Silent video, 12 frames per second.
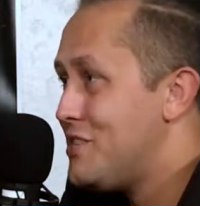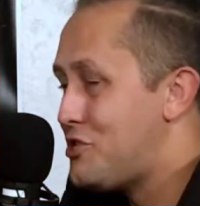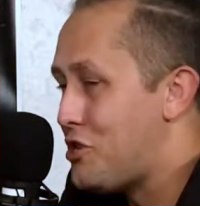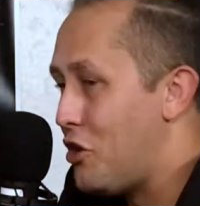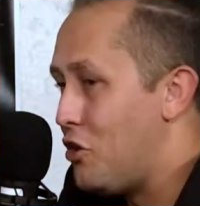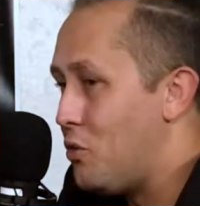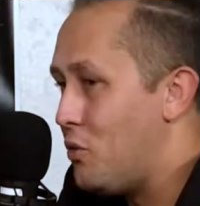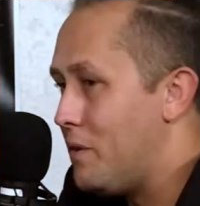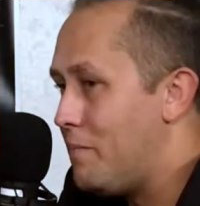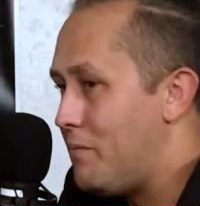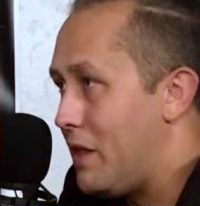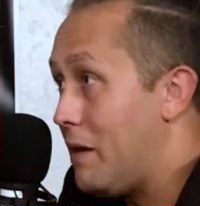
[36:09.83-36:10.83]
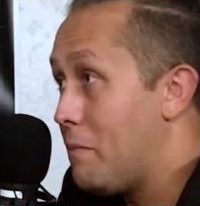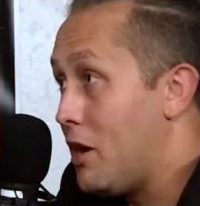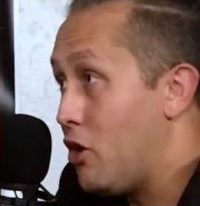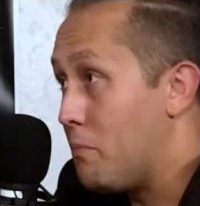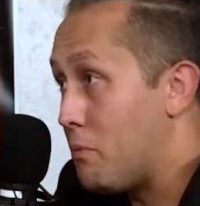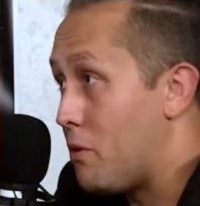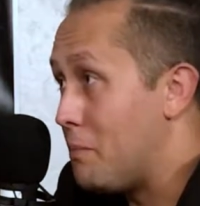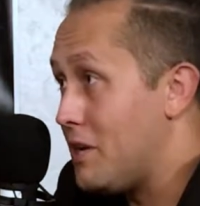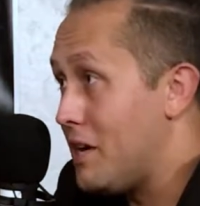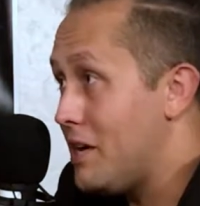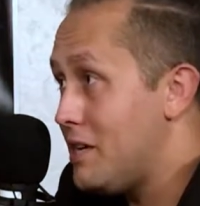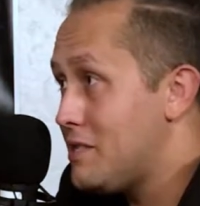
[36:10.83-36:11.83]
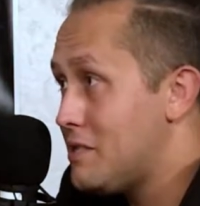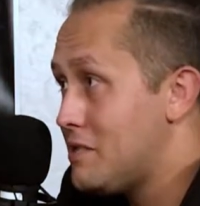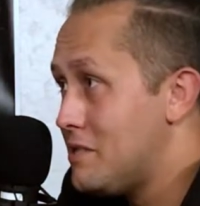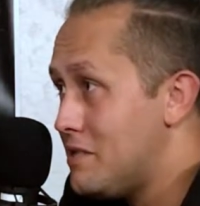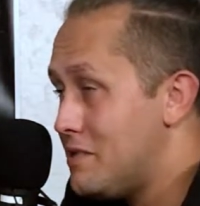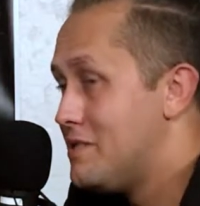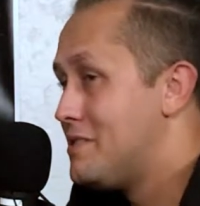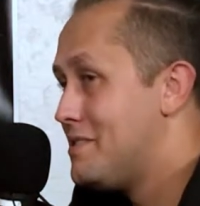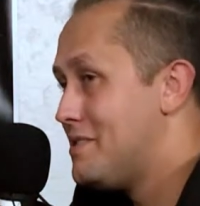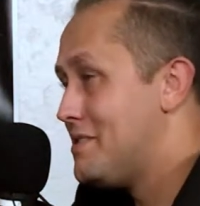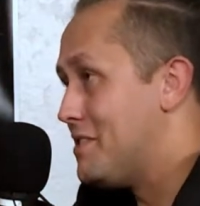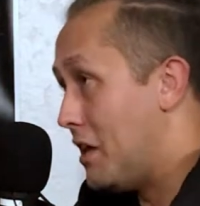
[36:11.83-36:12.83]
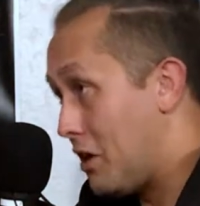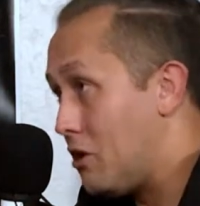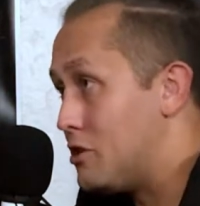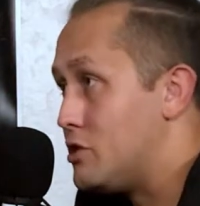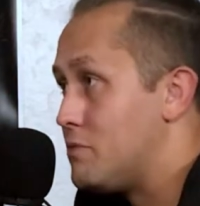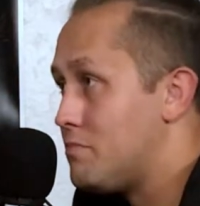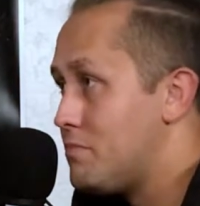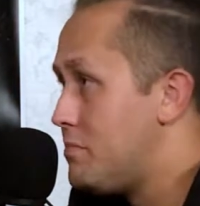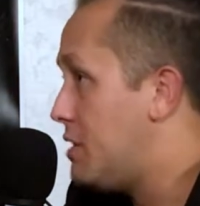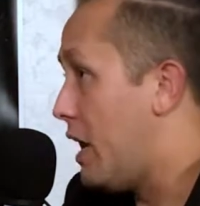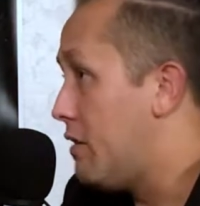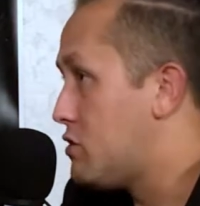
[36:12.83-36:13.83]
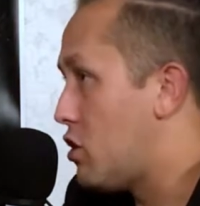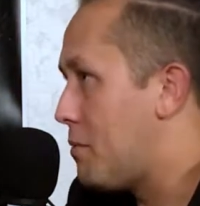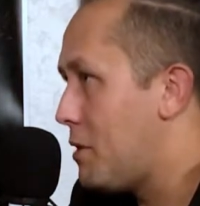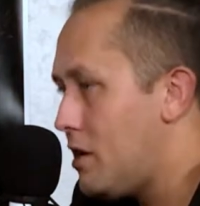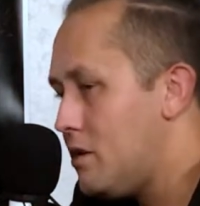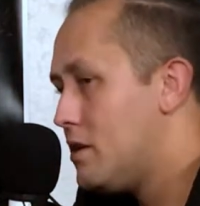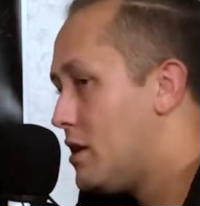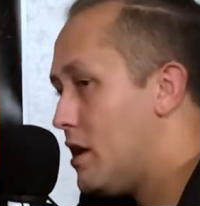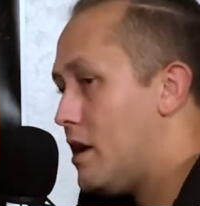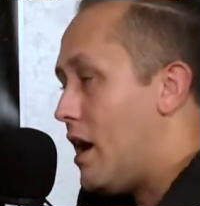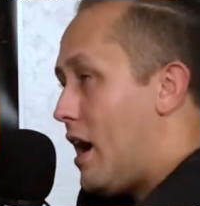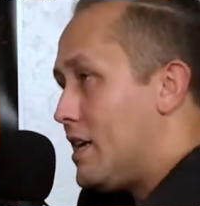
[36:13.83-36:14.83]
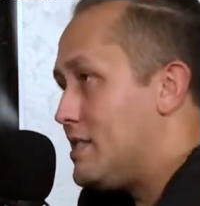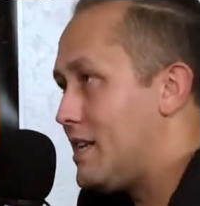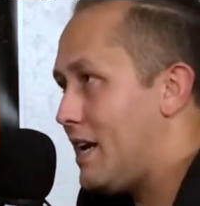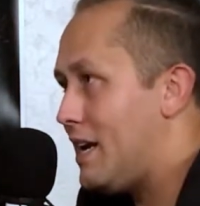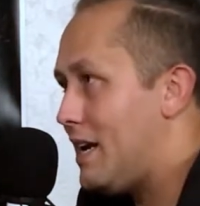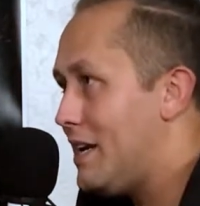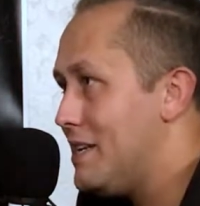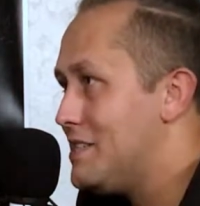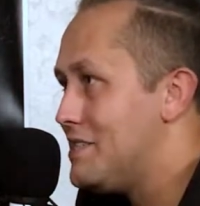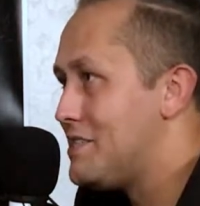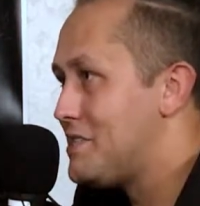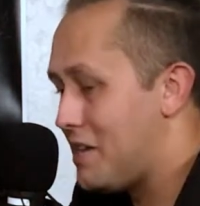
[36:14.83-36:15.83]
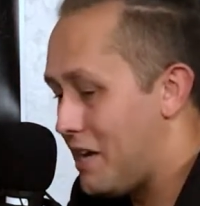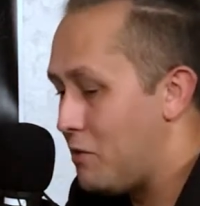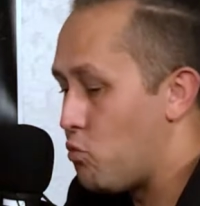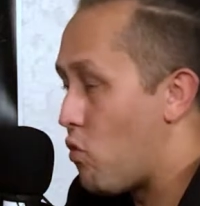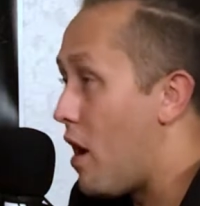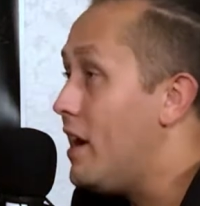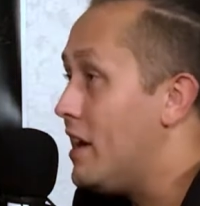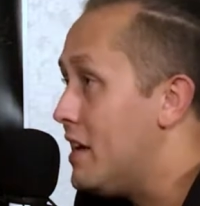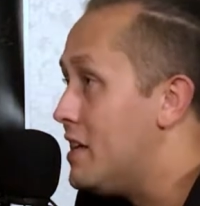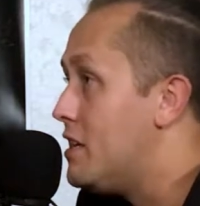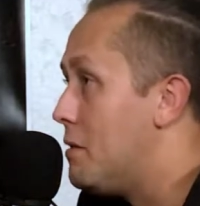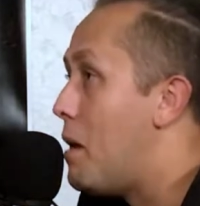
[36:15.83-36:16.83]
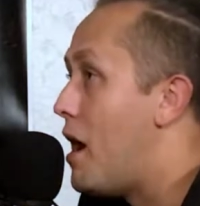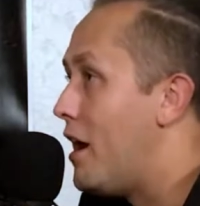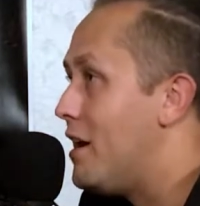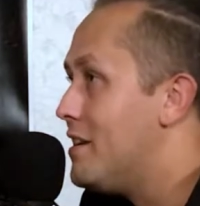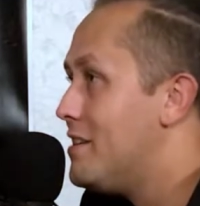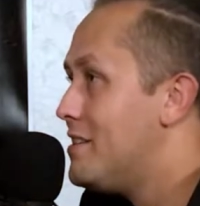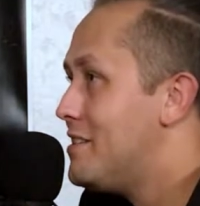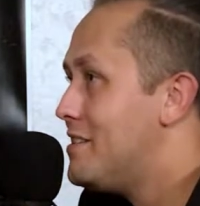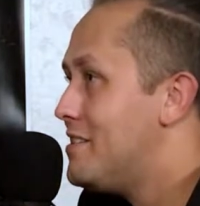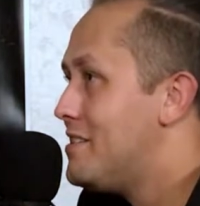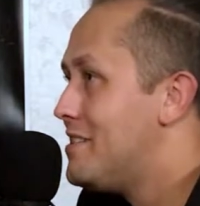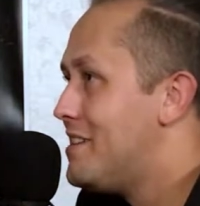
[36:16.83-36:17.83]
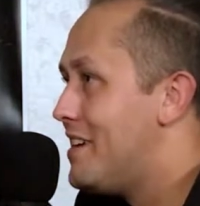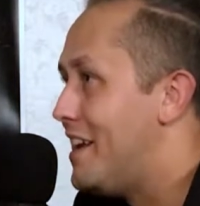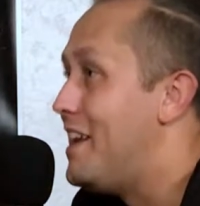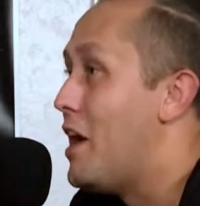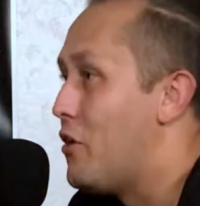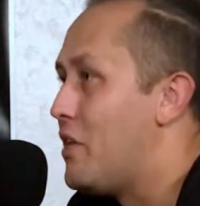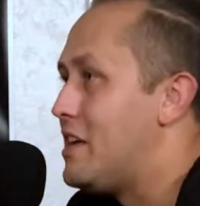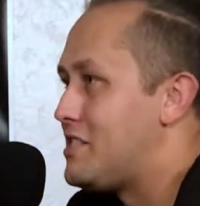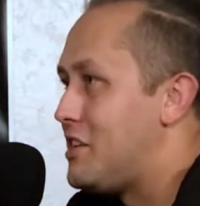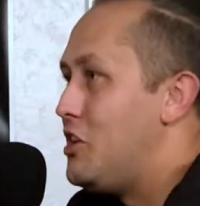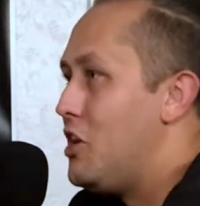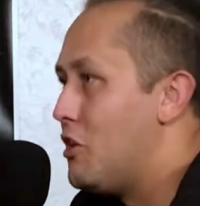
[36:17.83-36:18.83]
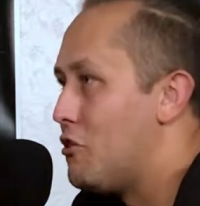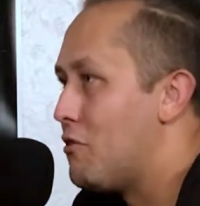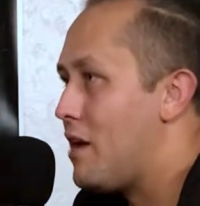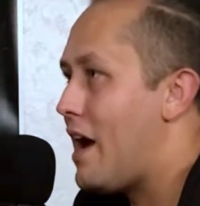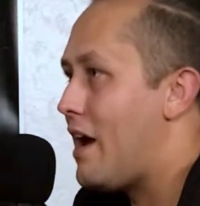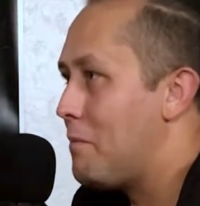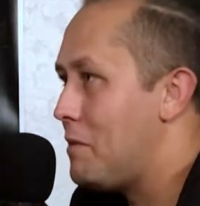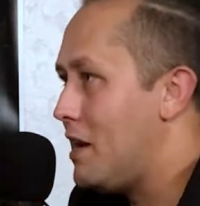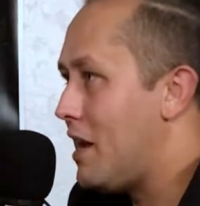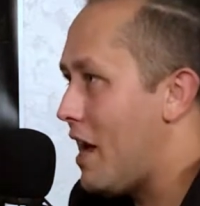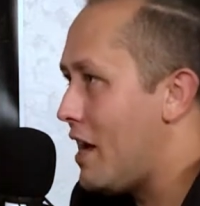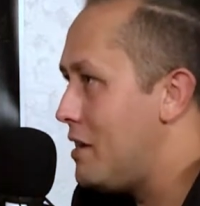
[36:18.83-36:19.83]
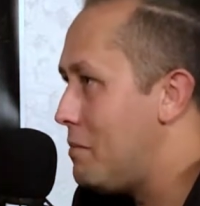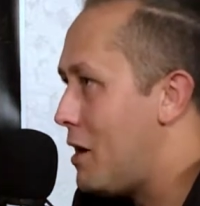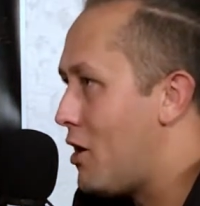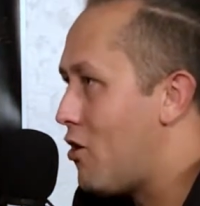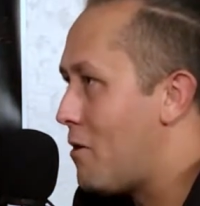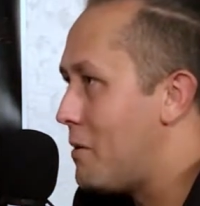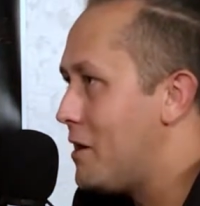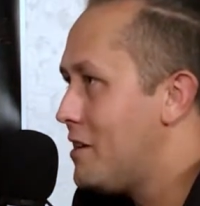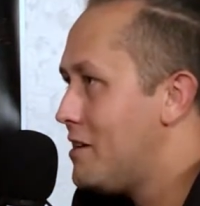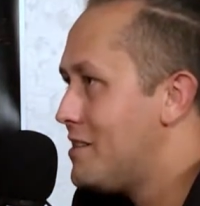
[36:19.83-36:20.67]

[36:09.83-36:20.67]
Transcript: So anybody who permadies, like on Dave's army, I take his and write it into mine. And now that's another guy I'm going to add to my army.